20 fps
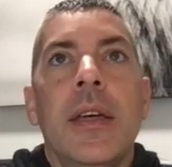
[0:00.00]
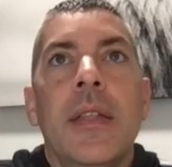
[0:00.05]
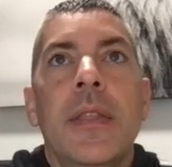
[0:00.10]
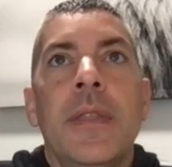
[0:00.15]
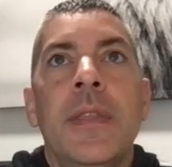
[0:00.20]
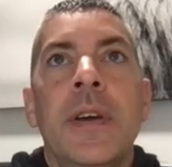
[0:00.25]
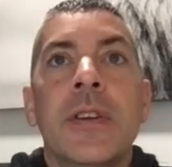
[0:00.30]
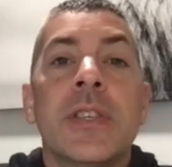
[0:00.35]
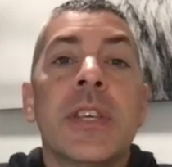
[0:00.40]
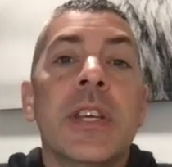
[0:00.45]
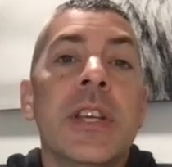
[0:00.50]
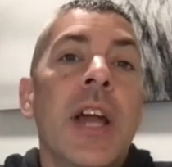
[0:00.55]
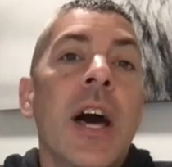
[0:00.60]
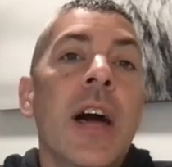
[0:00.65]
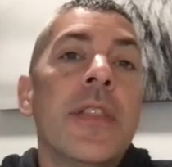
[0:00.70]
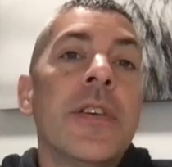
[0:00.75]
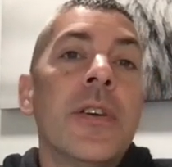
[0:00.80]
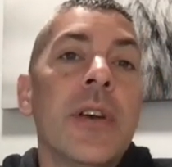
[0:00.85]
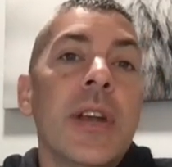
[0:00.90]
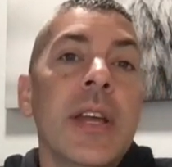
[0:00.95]
There's
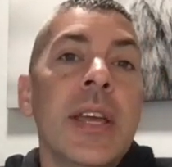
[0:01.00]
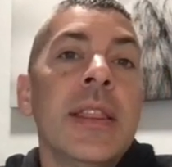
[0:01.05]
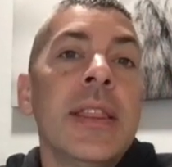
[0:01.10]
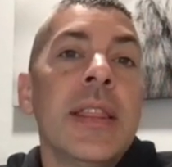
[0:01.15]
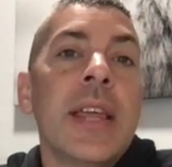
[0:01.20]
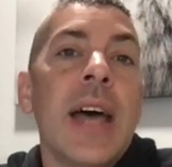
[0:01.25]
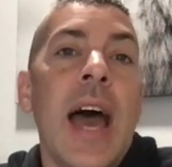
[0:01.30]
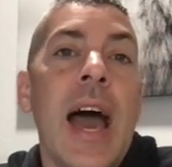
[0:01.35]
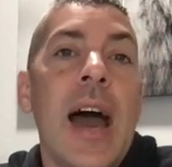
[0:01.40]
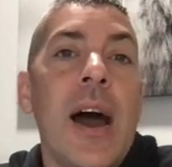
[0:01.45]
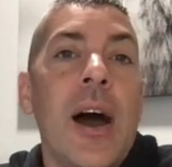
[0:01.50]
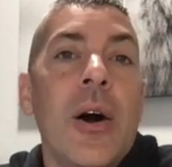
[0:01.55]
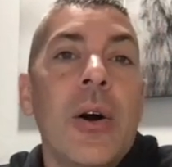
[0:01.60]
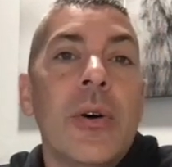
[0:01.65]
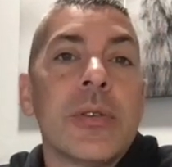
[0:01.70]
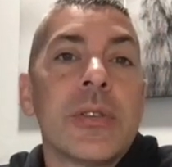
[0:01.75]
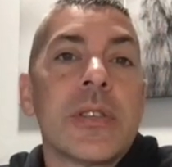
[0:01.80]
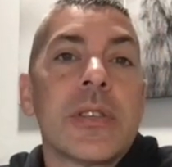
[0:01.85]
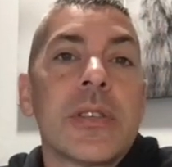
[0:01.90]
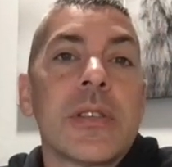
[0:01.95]
another in the
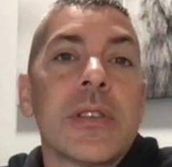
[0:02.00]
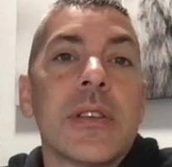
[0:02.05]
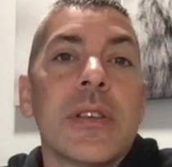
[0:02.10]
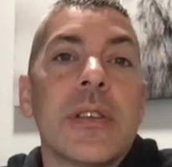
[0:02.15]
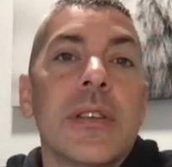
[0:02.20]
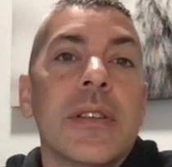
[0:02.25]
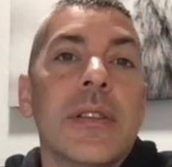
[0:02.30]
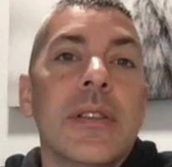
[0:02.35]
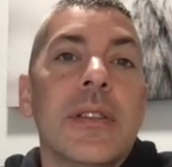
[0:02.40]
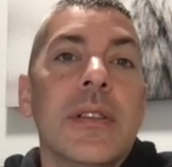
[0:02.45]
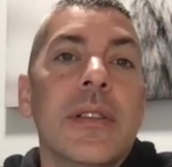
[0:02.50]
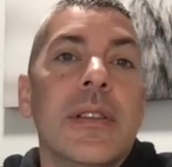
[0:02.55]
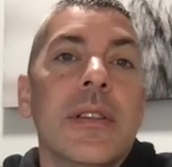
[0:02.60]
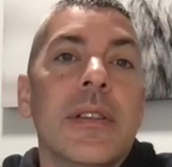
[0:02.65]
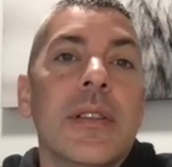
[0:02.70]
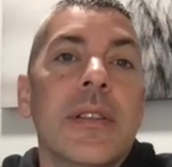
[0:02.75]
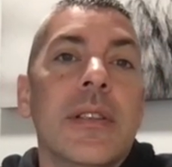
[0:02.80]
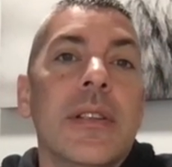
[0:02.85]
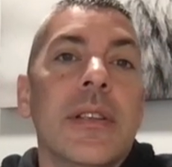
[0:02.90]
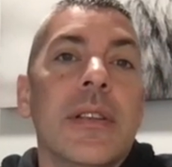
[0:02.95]
house,
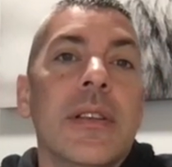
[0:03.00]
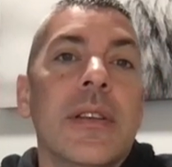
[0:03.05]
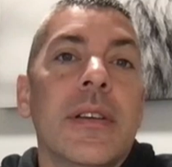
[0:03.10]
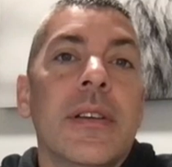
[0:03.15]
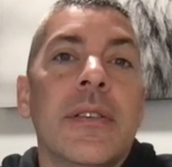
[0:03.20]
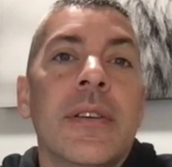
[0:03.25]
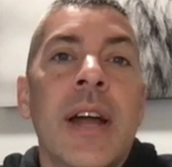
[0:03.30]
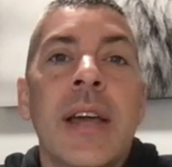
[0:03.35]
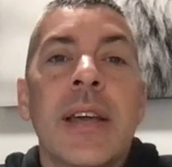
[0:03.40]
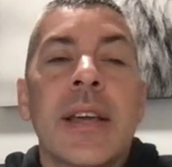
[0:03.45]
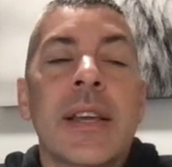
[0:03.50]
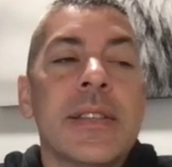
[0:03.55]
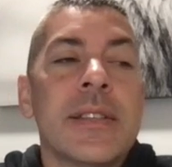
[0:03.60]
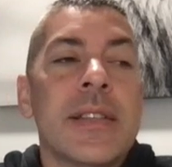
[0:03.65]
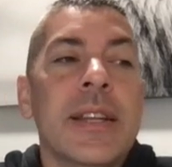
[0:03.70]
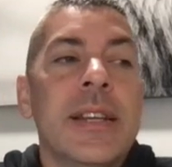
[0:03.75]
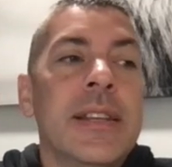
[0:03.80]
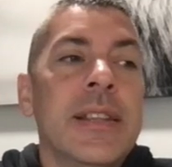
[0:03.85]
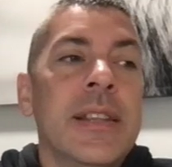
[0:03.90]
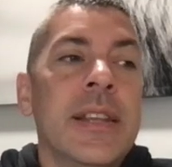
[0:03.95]
right? Because
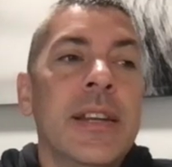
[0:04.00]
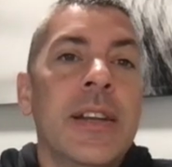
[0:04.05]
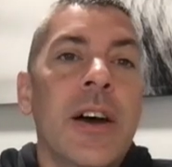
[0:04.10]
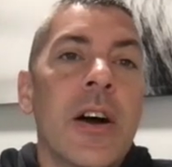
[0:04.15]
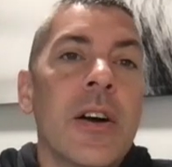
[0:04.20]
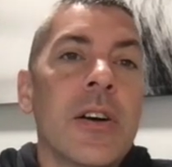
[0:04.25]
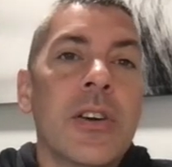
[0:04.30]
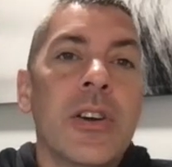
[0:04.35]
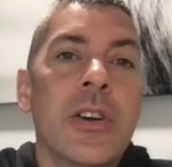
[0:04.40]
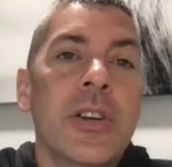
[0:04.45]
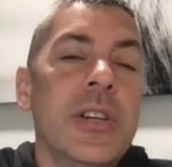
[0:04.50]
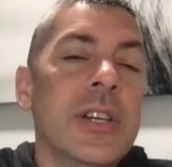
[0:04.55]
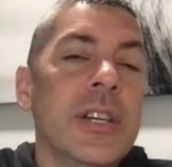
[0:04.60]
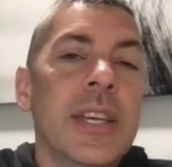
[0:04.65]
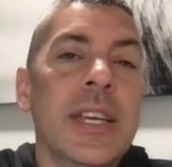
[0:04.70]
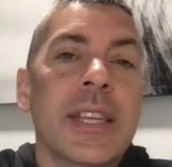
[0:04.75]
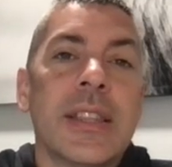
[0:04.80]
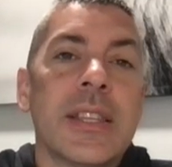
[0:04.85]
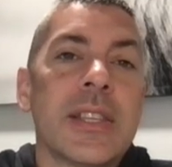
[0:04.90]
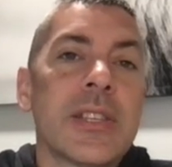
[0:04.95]
the dog couldn't
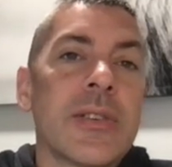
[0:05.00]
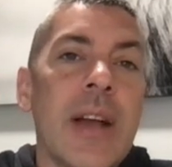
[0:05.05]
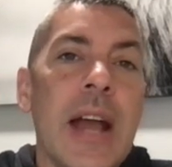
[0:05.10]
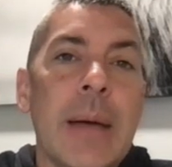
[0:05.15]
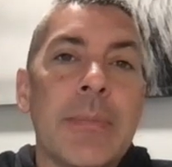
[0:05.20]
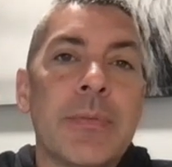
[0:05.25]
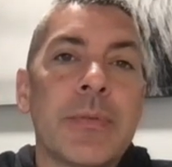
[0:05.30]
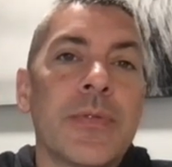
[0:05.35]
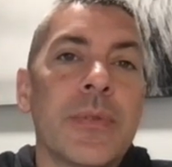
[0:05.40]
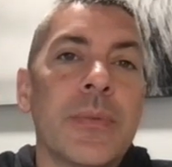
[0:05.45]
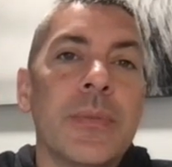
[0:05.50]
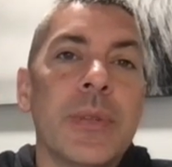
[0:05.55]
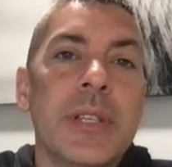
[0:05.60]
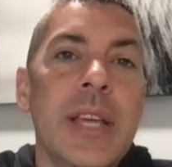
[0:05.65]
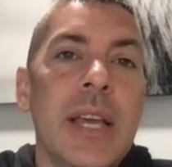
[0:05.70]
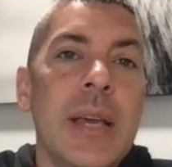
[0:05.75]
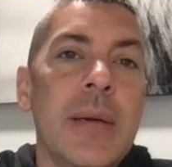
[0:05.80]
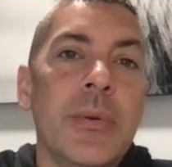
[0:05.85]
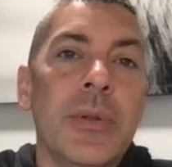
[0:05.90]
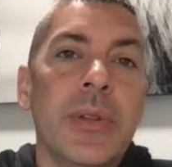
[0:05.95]
get the scraps from the
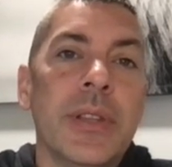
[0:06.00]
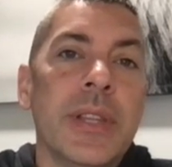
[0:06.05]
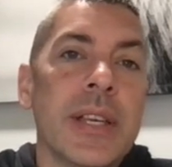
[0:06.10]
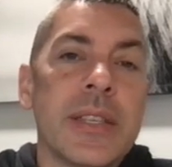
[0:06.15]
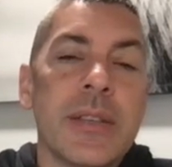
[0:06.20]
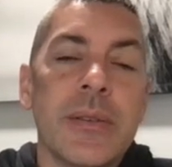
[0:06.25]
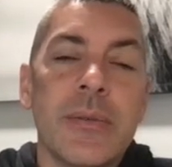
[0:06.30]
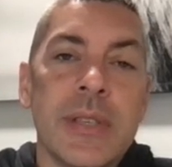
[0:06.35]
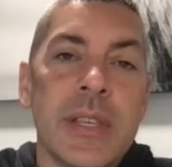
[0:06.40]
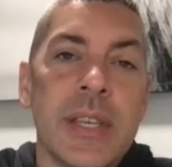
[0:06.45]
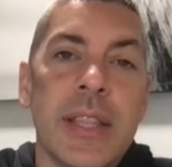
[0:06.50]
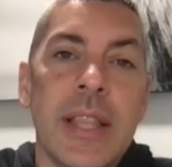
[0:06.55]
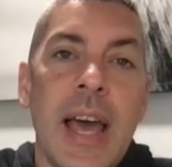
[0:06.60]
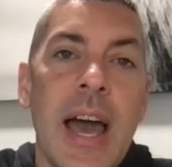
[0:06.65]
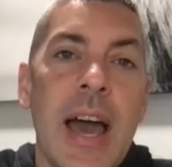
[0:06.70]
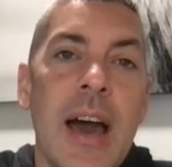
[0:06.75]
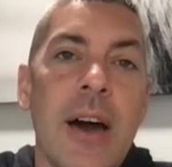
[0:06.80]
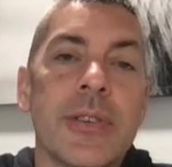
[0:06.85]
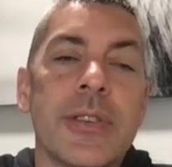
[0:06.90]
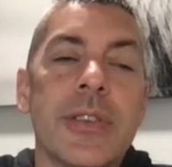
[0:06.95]
table unless it was in the
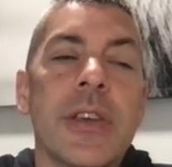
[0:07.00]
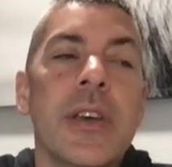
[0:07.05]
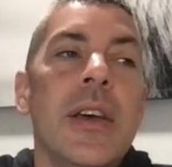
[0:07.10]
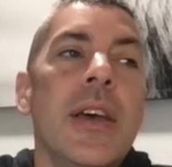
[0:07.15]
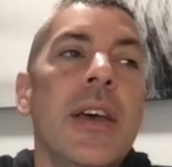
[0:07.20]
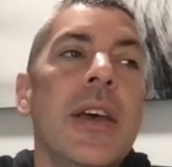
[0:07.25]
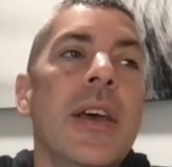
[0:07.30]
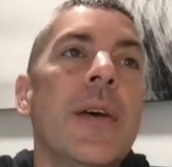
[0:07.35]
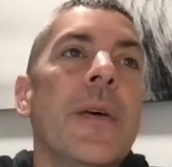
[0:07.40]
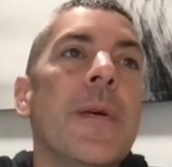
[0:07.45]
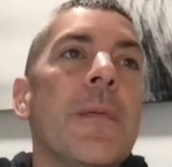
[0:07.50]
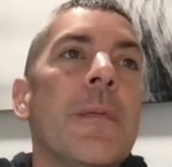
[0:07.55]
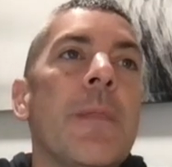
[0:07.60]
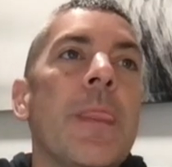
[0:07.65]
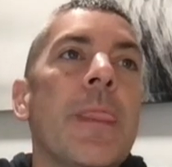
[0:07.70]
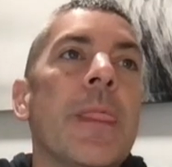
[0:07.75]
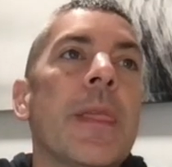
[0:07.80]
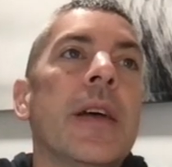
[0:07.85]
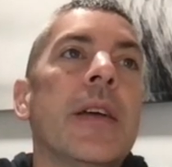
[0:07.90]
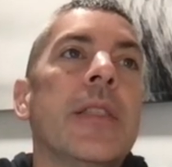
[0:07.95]
house.
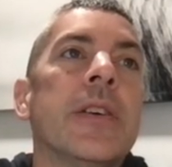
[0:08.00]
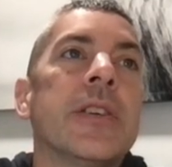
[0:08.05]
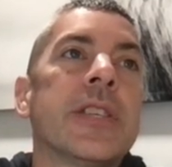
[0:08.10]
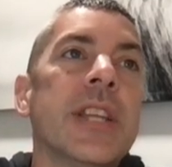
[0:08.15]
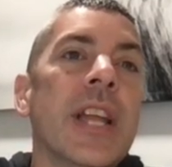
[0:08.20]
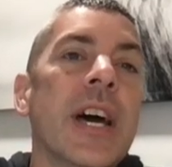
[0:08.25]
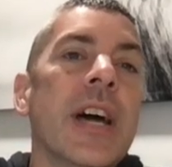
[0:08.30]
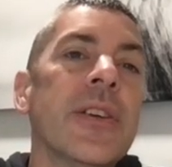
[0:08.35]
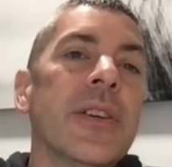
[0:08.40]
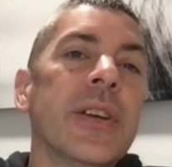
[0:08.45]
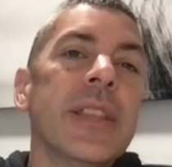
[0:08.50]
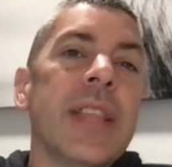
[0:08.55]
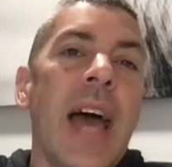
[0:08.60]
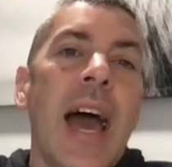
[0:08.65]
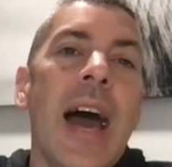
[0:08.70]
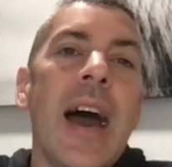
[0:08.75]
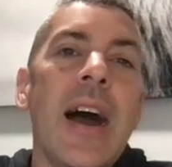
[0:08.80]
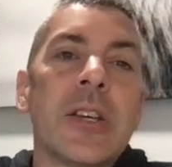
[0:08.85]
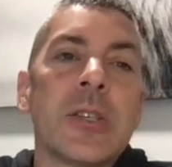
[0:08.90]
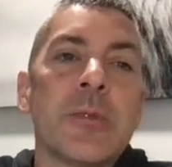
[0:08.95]
There's another in the
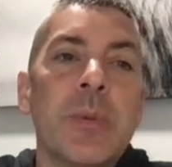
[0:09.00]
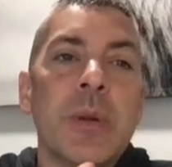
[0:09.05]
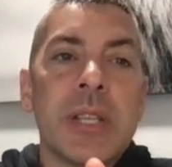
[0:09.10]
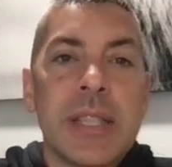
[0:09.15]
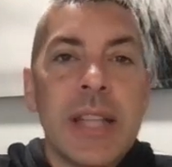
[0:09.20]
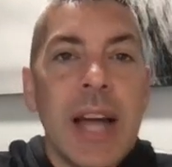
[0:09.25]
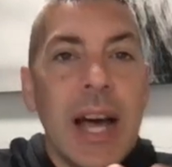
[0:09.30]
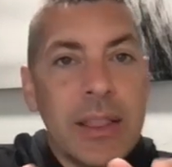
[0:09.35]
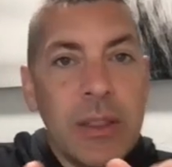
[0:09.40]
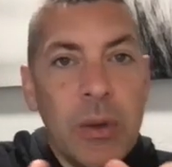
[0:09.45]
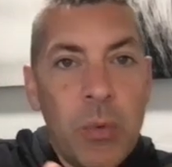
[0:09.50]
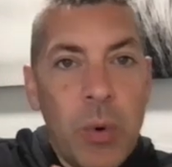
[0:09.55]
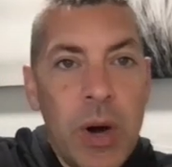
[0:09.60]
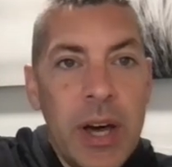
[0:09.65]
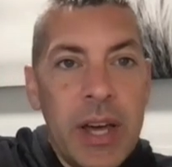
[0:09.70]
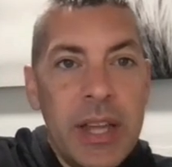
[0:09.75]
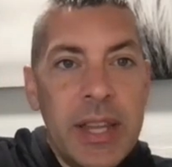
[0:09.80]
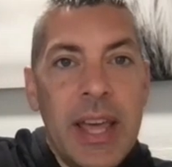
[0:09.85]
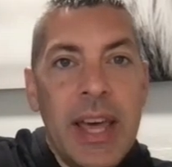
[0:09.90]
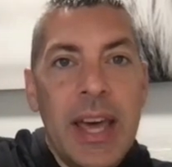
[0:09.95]
house, but it's not the
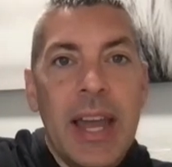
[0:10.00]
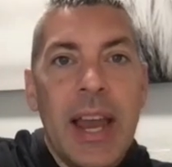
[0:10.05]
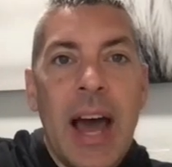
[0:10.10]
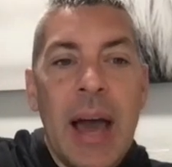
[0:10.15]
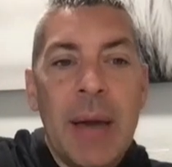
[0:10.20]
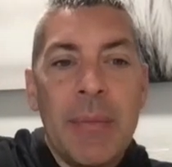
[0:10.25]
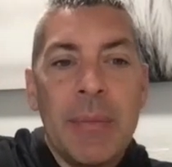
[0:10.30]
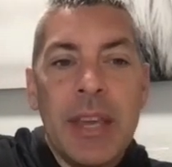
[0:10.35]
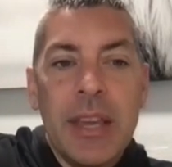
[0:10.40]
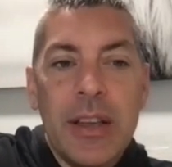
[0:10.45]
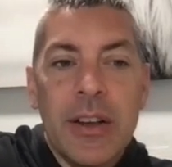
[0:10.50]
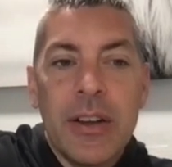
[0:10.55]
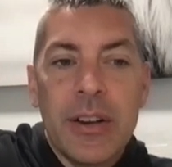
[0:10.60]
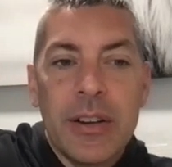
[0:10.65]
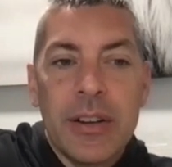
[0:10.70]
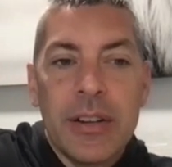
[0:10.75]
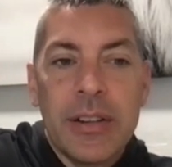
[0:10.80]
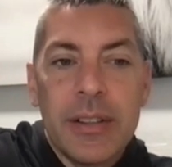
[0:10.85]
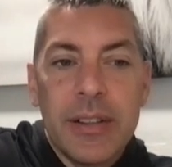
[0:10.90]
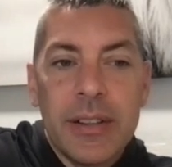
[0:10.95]
one that I'm
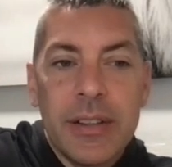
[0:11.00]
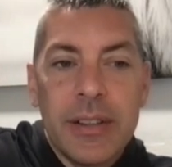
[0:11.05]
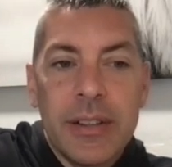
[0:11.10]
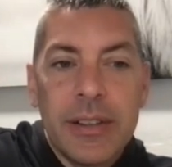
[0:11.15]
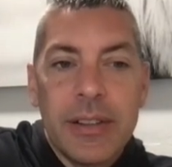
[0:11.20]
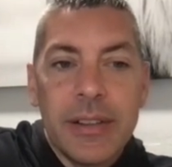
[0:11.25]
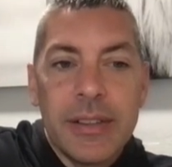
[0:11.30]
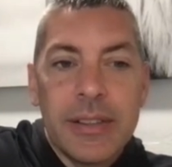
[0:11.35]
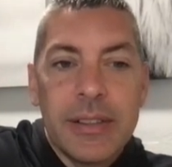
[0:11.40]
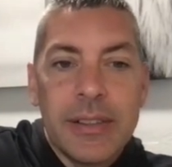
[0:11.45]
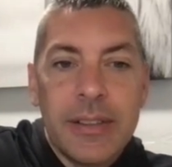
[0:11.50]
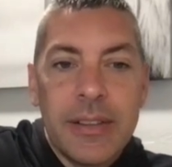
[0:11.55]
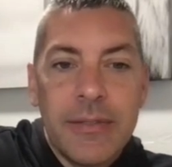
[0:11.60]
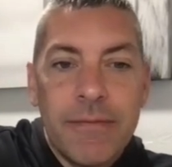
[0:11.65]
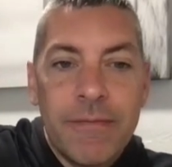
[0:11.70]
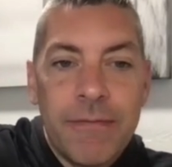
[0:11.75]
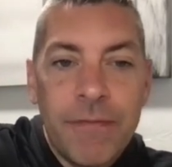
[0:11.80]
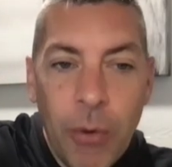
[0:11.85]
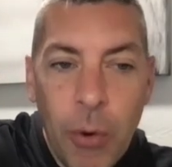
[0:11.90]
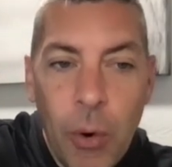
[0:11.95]
here
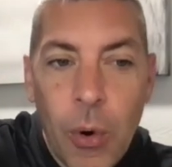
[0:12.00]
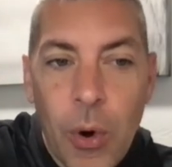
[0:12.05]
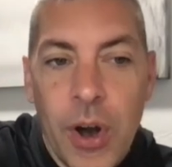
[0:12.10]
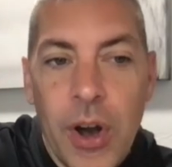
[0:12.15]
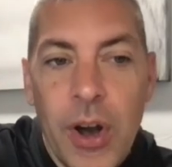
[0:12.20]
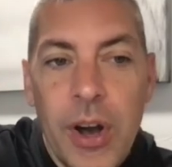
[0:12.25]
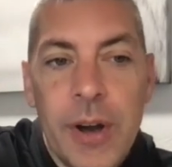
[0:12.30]
for.